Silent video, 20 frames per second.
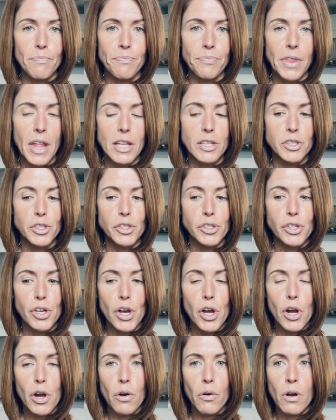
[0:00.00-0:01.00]
And
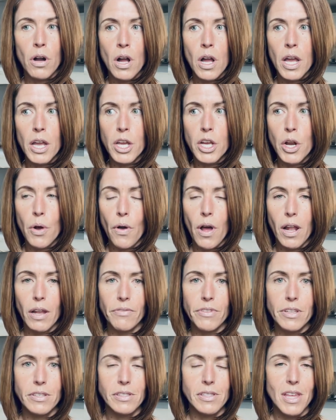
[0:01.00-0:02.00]
so, you know, all of
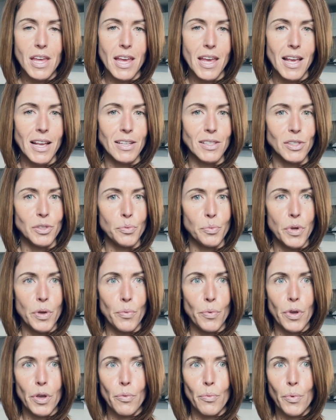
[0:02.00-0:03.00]
these things,
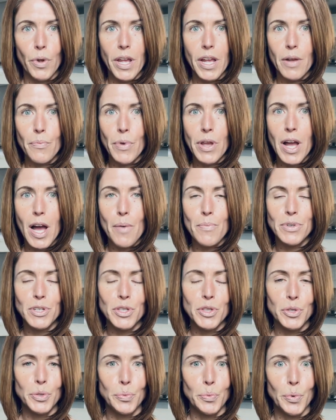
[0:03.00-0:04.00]
we come into
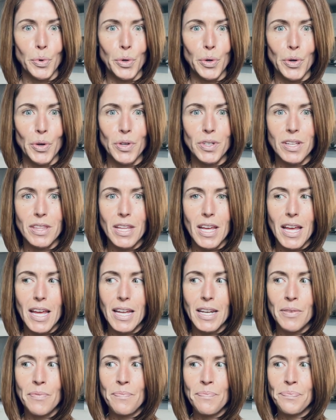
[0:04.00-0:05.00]
this world, and
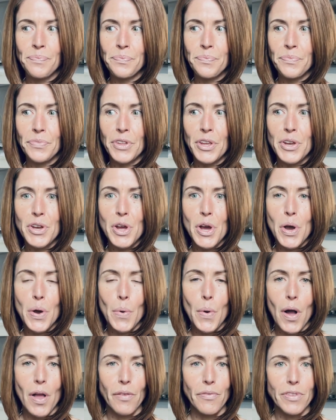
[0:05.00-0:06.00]
then, you know,
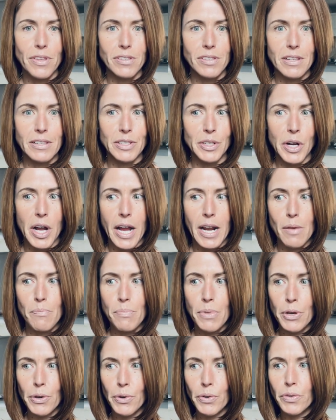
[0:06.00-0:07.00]
all of these things are kind of
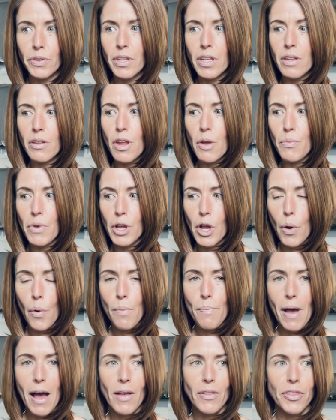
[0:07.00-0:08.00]
built, and we go
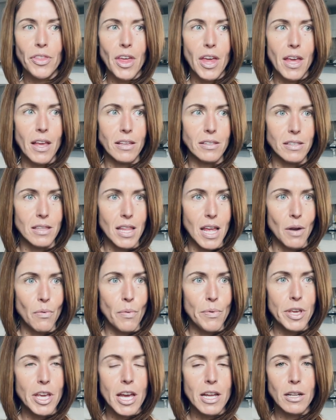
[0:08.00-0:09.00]
about things. And then when
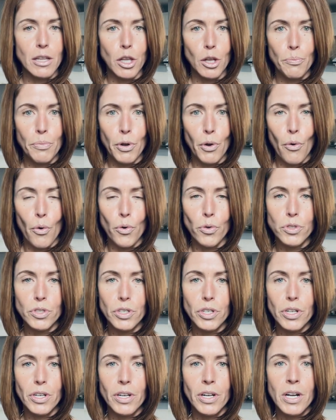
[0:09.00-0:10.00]
we get a little bit
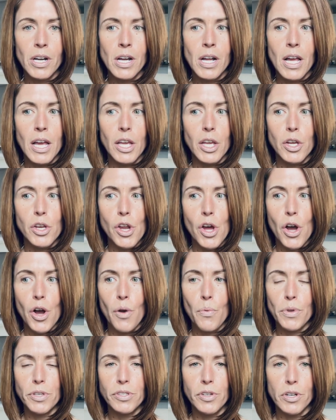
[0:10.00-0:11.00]
older, you know,
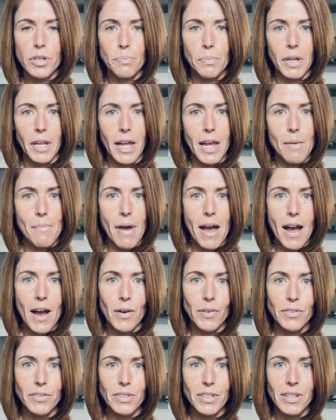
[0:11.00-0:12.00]
we start to play them
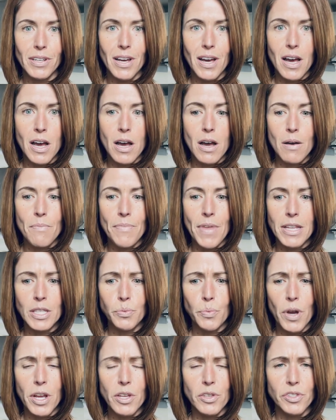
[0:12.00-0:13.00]
out. That's
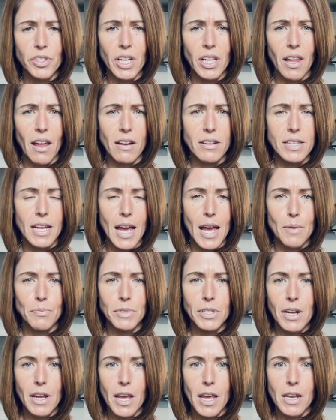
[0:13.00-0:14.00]
why you see a lot of times
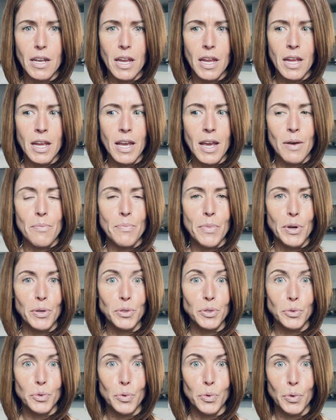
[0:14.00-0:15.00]
in middle
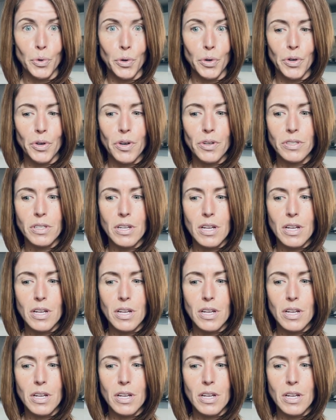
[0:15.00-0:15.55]
school girls and